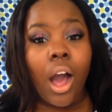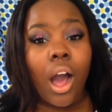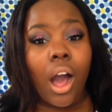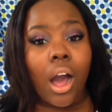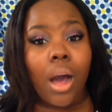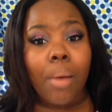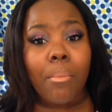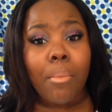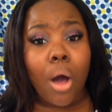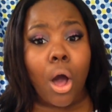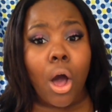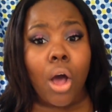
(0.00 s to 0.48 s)

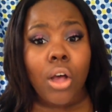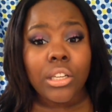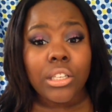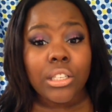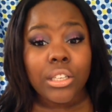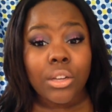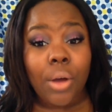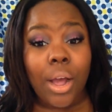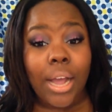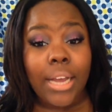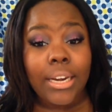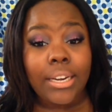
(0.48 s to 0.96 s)
Um,
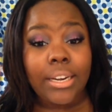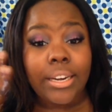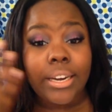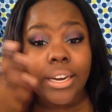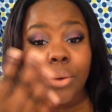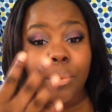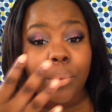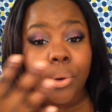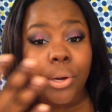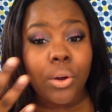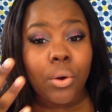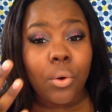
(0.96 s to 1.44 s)
also, I
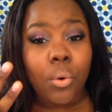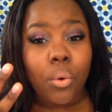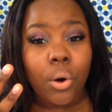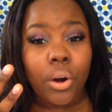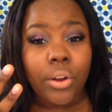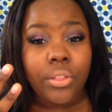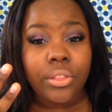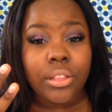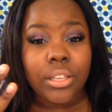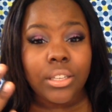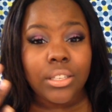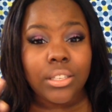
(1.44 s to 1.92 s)
did
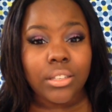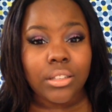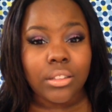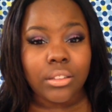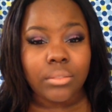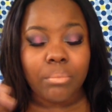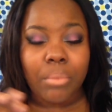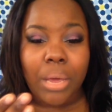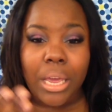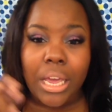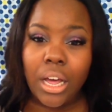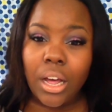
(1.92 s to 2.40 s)
record this
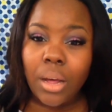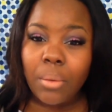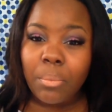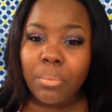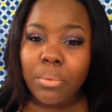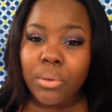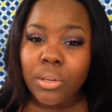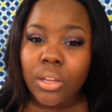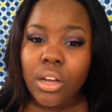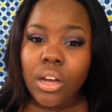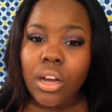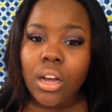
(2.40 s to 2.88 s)
makeup
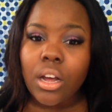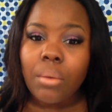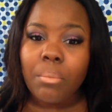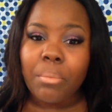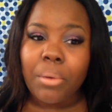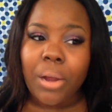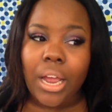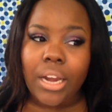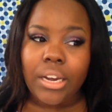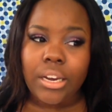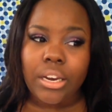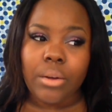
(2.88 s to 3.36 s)
look,
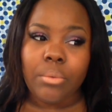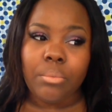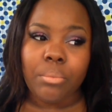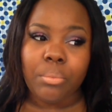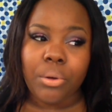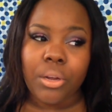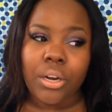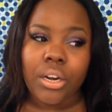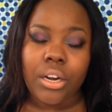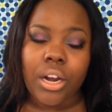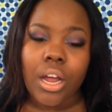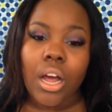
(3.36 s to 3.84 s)
but I didn't
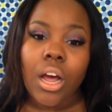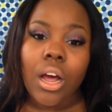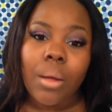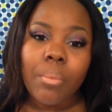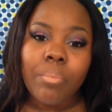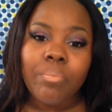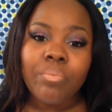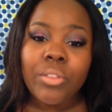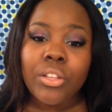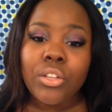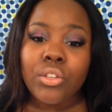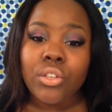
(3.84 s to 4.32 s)
put it
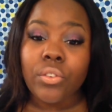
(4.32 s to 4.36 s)
up.